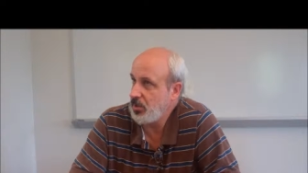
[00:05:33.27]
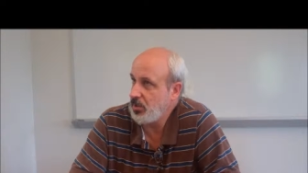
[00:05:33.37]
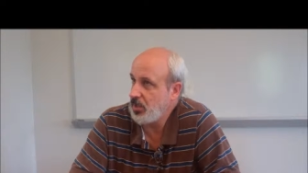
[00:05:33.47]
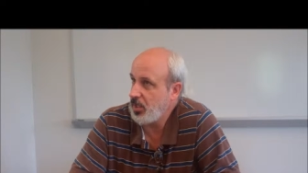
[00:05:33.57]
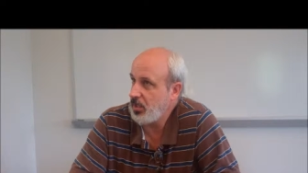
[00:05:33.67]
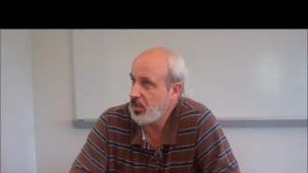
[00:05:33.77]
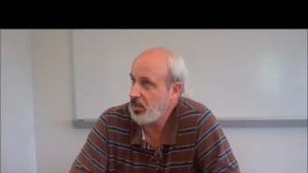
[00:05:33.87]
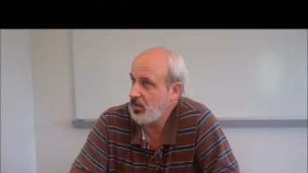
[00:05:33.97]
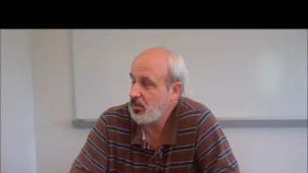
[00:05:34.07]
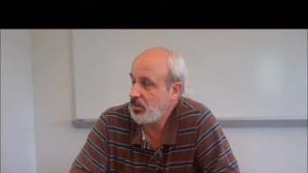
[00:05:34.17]
and got
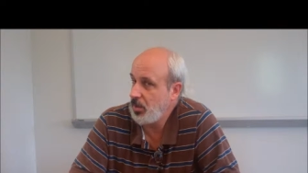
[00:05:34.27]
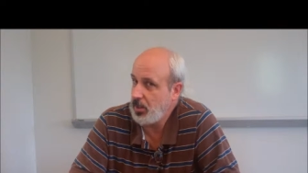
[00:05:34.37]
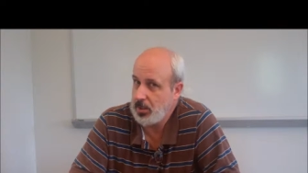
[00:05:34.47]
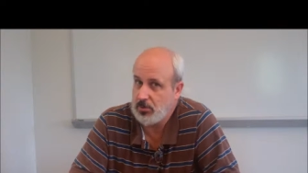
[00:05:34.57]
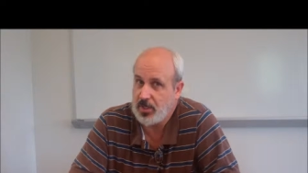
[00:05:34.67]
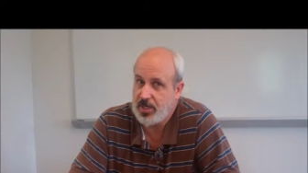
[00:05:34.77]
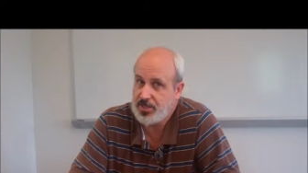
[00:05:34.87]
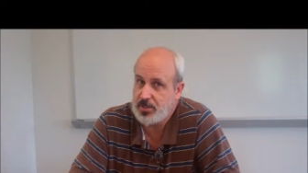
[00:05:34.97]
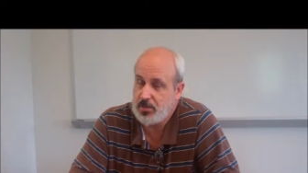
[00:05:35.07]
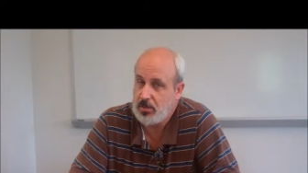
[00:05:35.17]
a, a
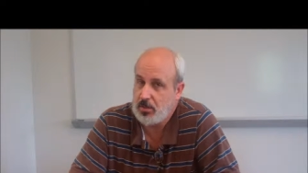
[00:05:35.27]
grant,